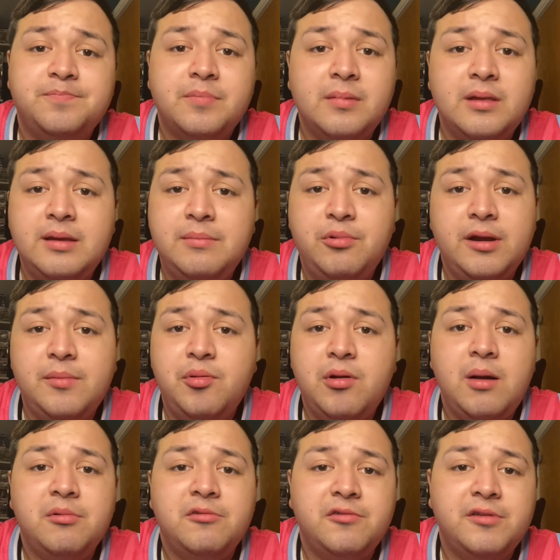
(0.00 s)
bring
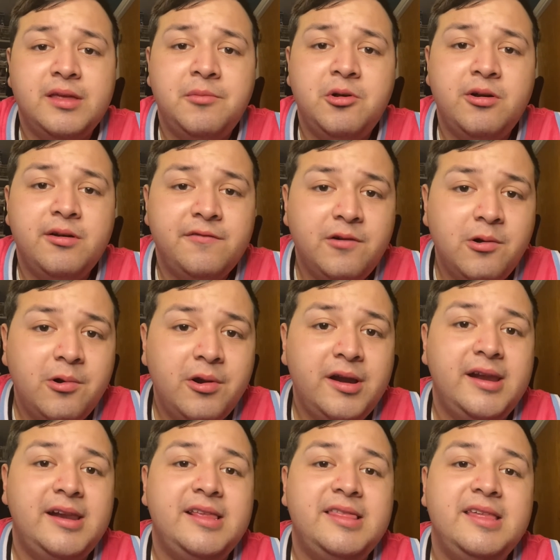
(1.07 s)
problems for them going forward.
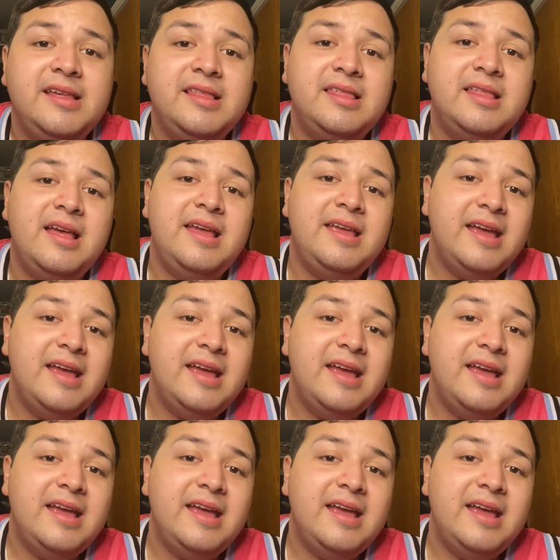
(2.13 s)
And I think that,